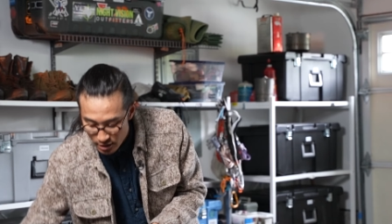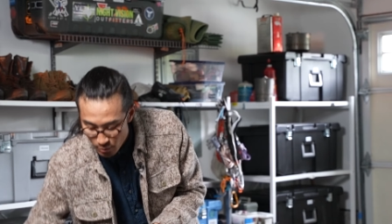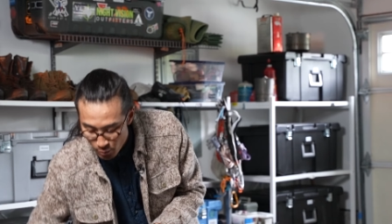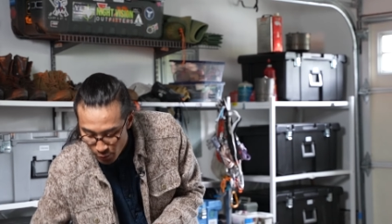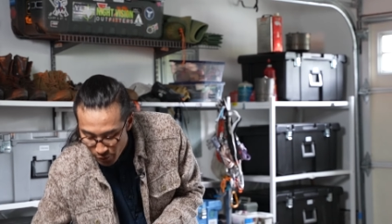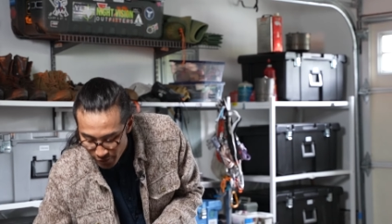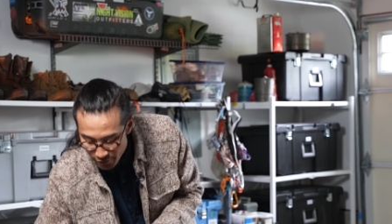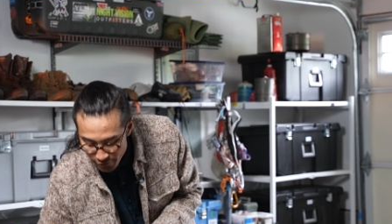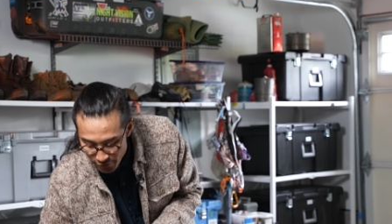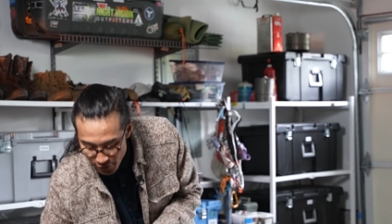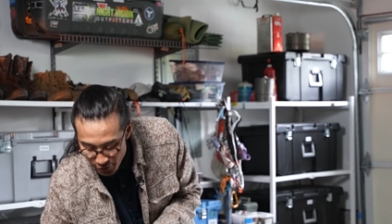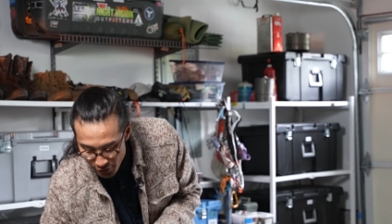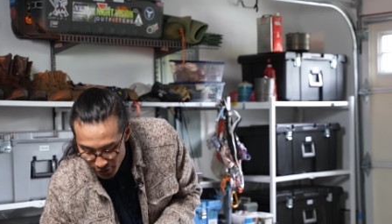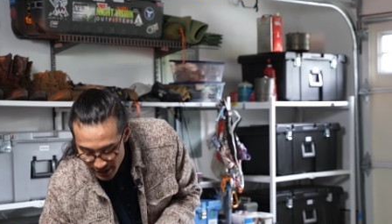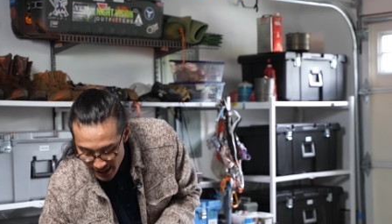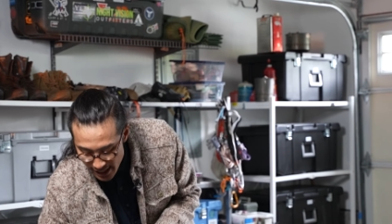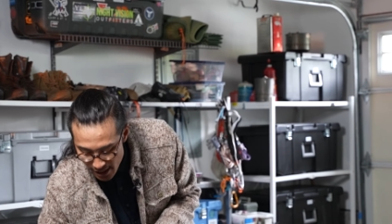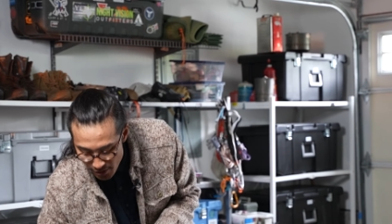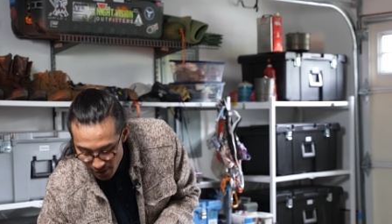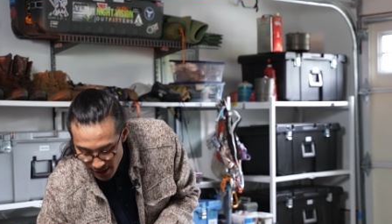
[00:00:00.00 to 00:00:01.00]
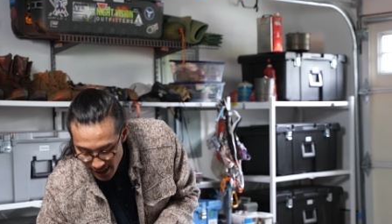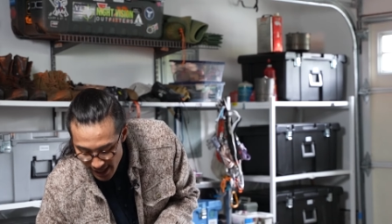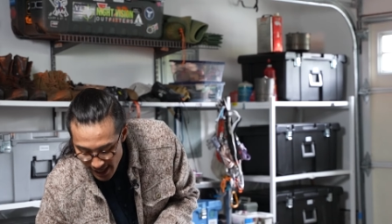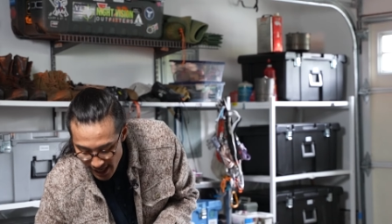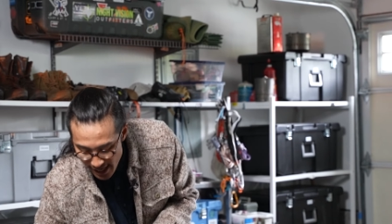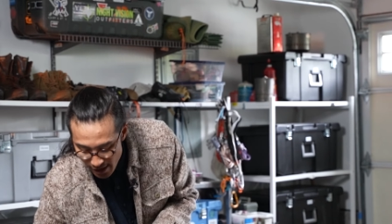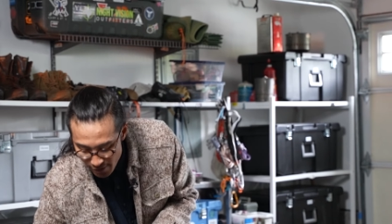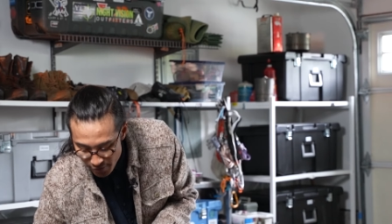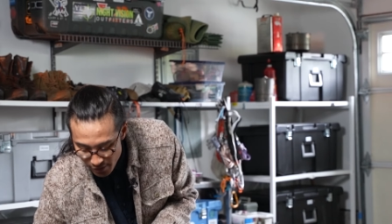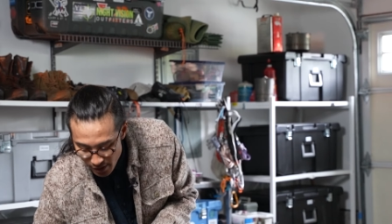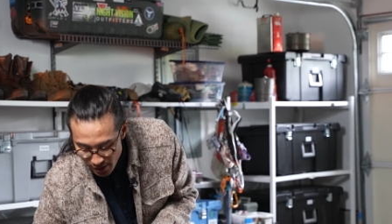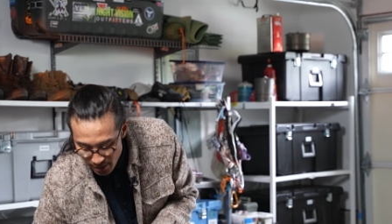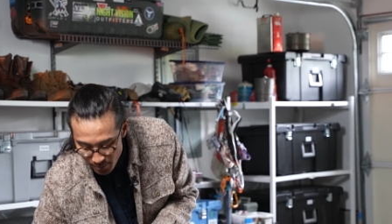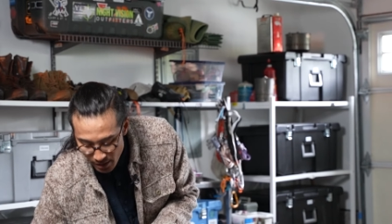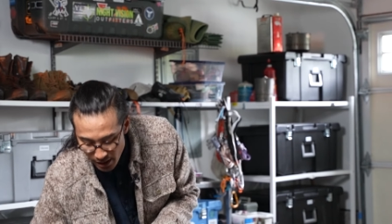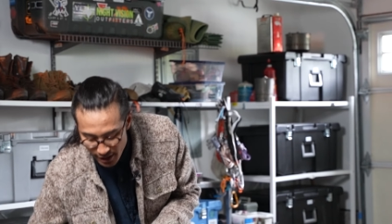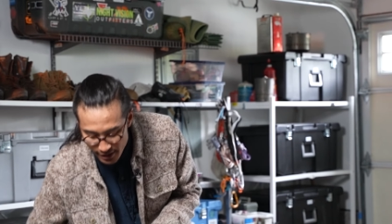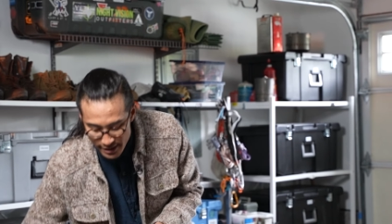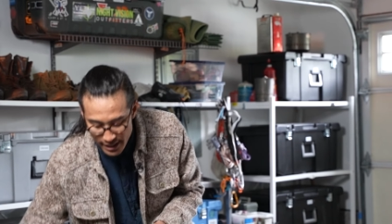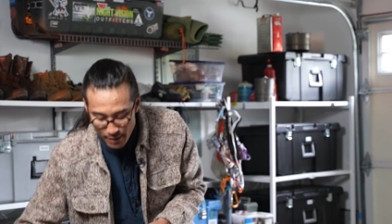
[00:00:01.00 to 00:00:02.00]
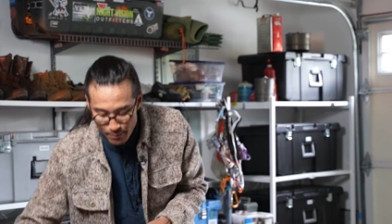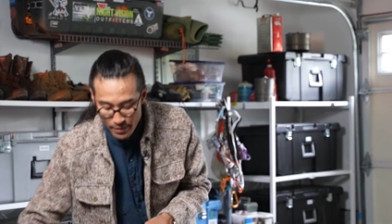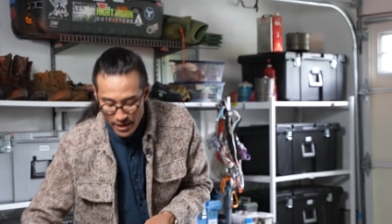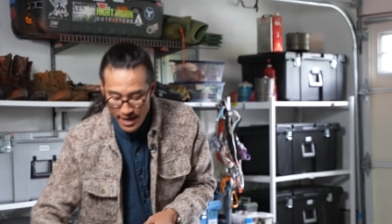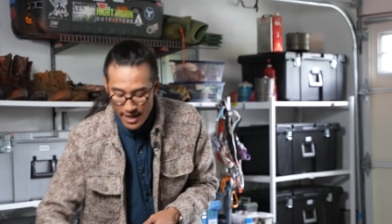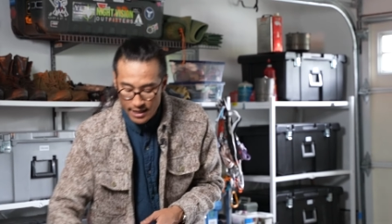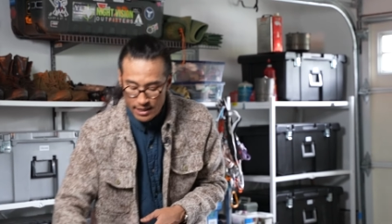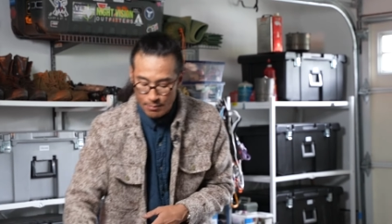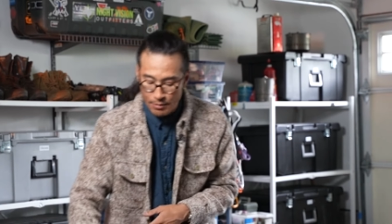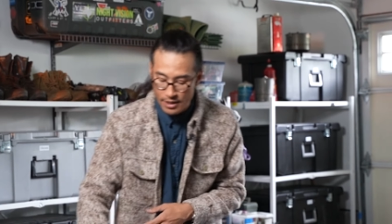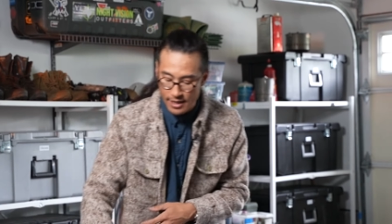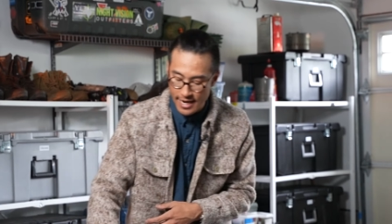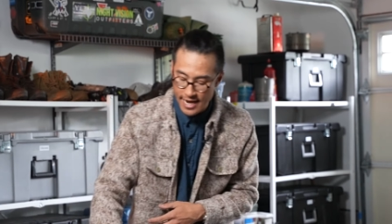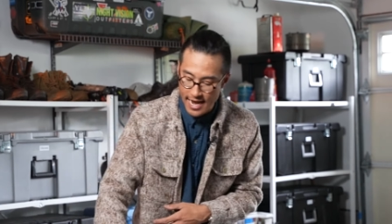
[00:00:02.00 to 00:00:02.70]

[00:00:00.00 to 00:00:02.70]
So moving further down, I have in my day pack, I'm gonna